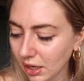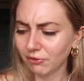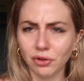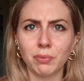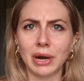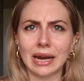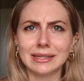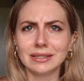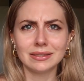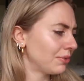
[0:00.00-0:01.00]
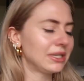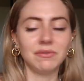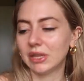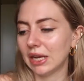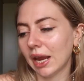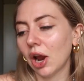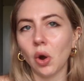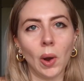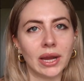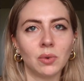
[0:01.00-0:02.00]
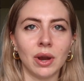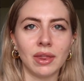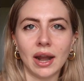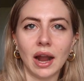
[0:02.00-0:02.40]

And for the price, I was even thinking, oh, I can wear that